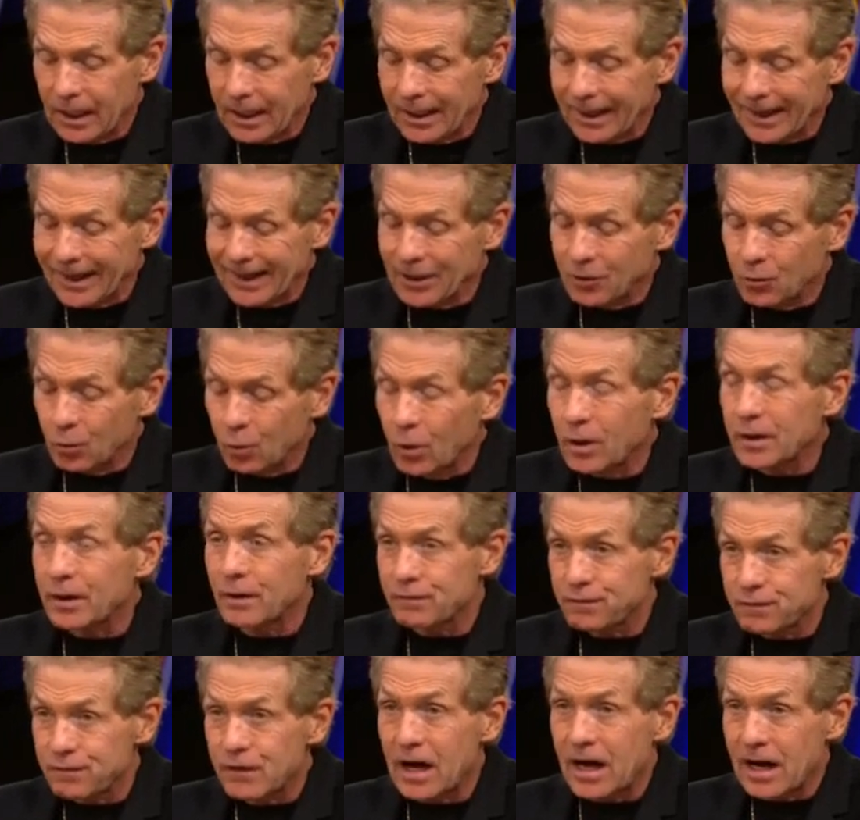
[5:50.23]
and 1 of
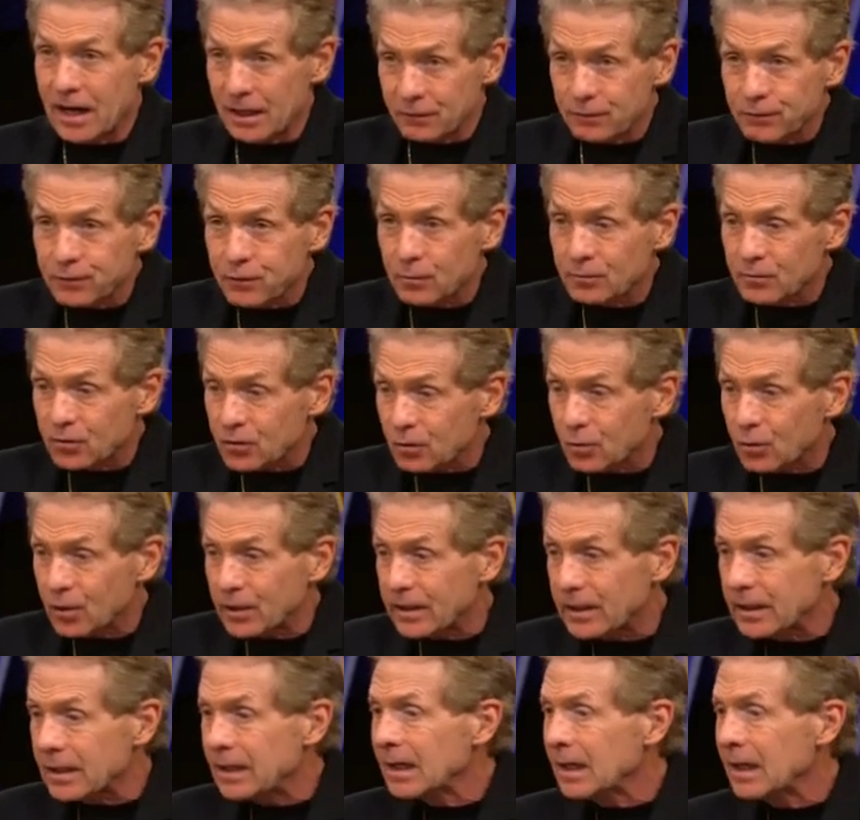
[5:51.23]
5 from
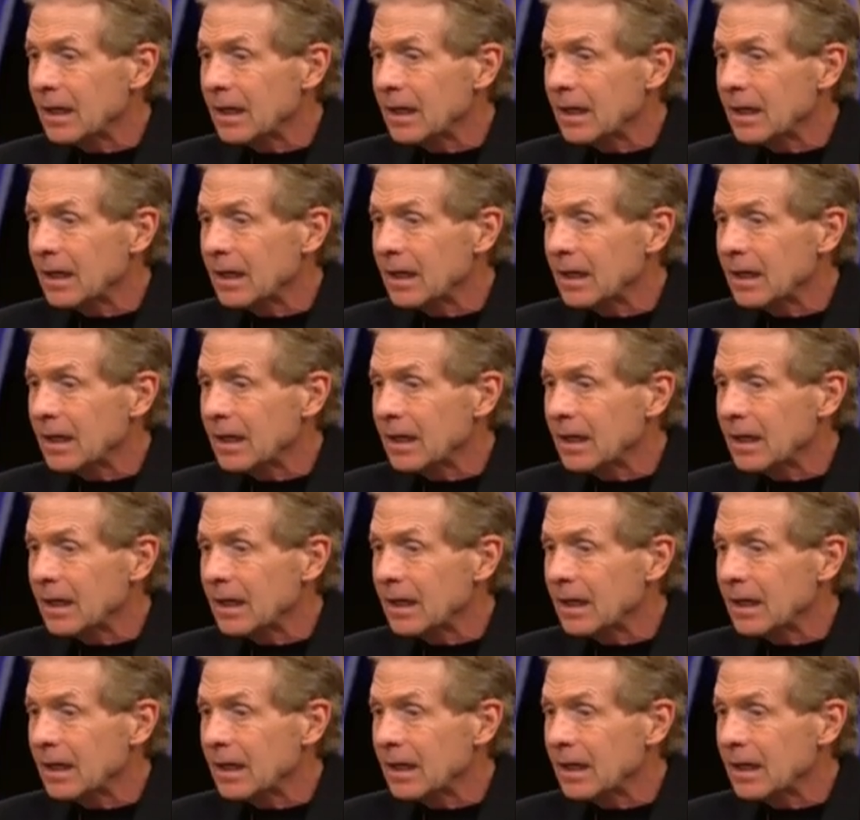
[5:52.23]
3.